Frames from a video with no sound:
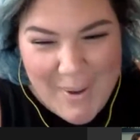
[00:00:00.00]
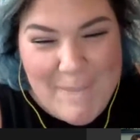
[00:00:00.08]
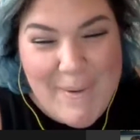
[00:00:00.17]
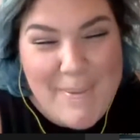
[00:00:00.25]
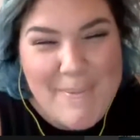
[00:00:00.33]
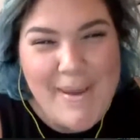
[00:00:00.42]

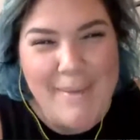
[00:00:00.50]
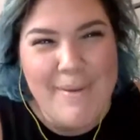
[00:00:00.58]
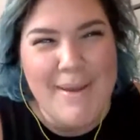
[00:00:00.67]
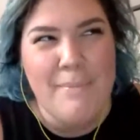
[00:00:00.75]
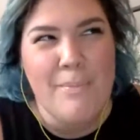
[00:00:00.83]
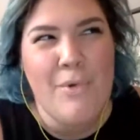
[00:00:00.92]
but
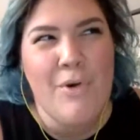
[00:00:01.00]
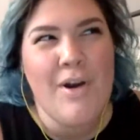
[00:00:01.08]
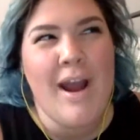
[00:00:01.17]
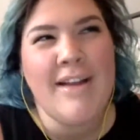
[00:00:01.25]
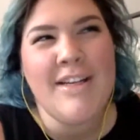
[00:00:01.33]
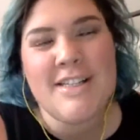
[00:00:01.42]
maybe more.
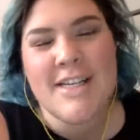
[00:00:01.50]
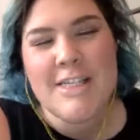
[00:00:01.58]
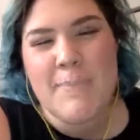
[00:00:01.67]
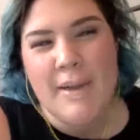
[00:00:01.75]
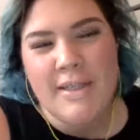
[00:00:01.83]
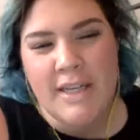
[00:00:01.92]
I just
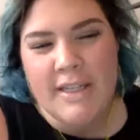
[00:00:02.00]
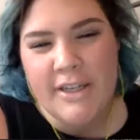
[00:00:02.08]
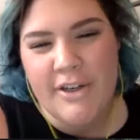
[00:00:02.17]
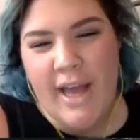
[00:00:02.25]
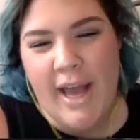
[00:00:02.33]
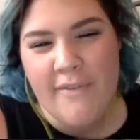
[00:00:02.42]
expected
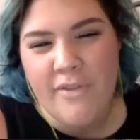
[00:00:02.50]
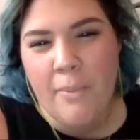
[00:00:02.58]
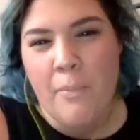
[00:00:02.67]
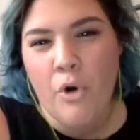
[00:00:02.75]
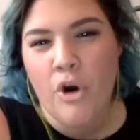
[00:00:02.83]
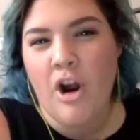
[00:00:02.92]
Claire to have
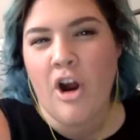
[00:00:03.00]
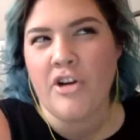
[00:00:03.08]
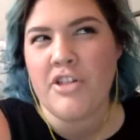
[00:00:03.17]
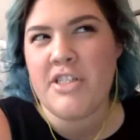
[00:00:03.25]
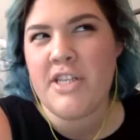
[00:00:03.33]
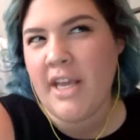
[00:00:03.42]
a more
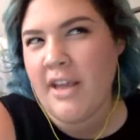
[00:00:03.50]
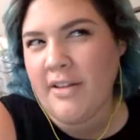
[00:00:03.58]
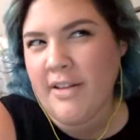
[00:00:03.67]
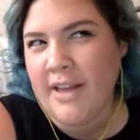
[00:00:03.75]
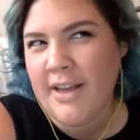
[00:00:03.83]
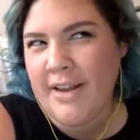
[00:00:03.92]

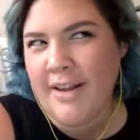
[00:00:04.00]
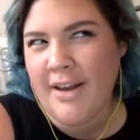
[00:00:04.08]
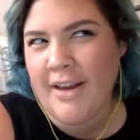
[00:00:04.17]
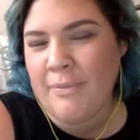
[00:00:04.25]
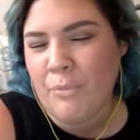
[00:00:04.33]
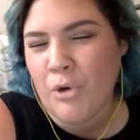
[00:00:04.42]
articulate
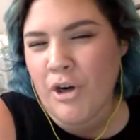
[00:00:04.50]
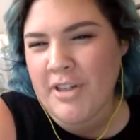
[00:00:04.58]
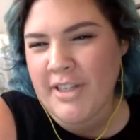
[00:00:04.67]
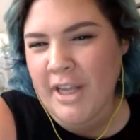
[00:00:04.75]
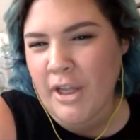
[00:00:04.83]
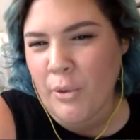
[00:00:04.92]

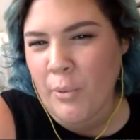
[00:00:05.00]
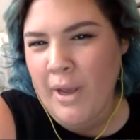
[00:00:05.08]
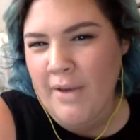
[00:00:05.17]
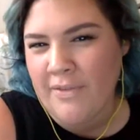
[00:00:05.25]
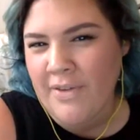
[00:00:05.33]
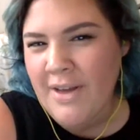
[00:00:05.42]

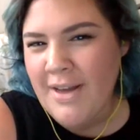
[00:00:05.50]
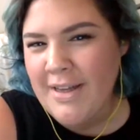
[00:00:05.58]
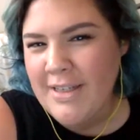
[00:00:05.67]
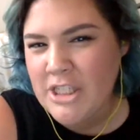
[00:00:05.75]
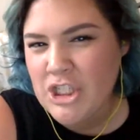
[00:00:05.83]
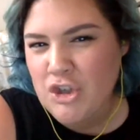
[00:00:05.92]
way of
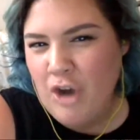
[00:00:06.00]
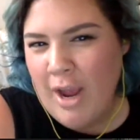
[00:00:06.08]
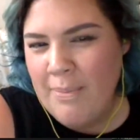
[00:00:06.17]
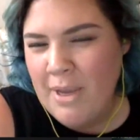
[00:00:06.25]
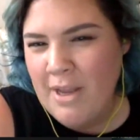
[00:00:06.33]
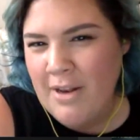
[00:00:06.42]

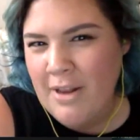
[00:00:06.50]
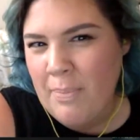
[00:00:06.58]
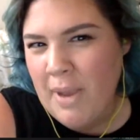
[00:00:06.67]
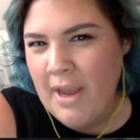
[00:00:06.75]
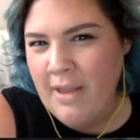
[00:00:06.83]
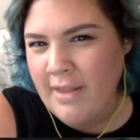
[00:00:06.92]
describing the
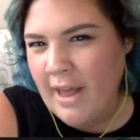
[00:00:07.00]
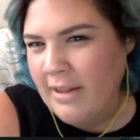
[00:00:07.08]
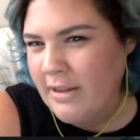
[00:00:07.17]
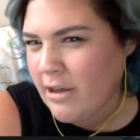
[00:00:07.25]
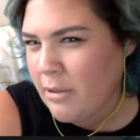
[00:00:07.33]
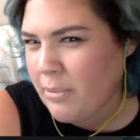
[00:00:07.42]
pain
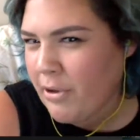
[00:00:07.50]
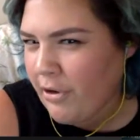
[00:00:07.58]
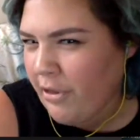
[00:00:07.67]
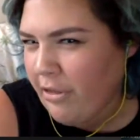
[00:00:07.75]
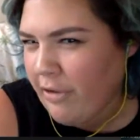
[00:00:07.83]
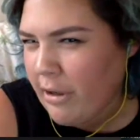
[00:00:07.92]
that Larry put
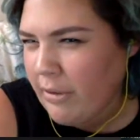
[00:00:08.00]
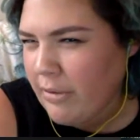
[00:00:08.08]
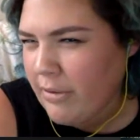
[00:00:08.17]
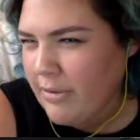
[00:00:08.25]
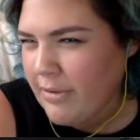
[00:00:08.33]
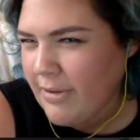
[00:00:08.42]
her through.
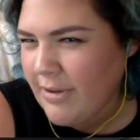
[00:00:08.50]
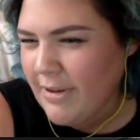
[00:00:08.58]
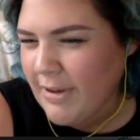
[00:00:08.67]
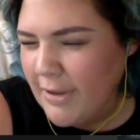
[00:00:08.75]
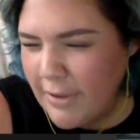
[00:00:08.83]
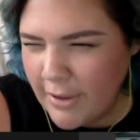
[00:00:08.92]

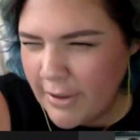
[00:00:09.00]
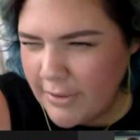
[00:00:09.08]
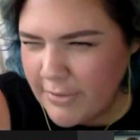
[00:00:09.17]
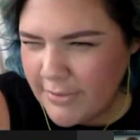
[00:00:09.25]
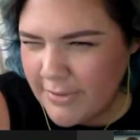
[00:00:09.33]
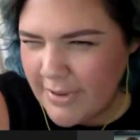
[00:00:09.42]
You
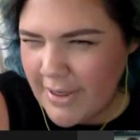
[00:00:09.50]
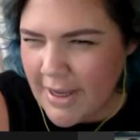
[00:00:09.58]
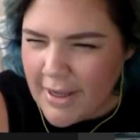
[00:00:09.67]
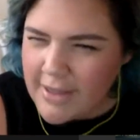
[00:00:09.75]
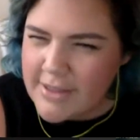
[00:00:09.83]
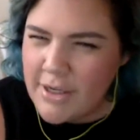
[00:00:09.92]
know?
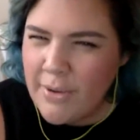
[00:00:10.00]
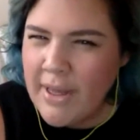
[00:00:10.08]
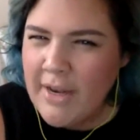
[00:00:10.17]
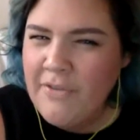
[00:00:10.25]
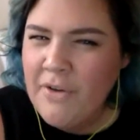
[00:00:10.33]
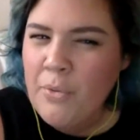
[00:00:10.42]
So,
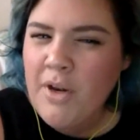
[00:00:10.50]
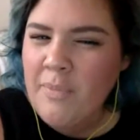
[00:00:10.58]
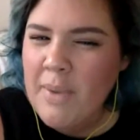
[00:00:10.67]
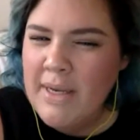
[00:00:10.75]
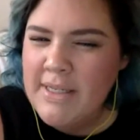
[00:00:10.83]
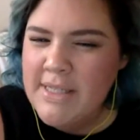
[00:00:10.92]
and if it would
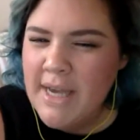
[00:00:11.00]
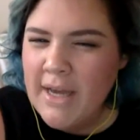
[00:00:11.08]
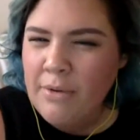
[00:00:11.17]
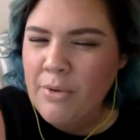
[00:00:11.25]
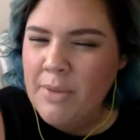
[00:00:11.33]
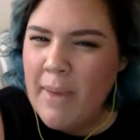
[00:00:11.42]
have been done with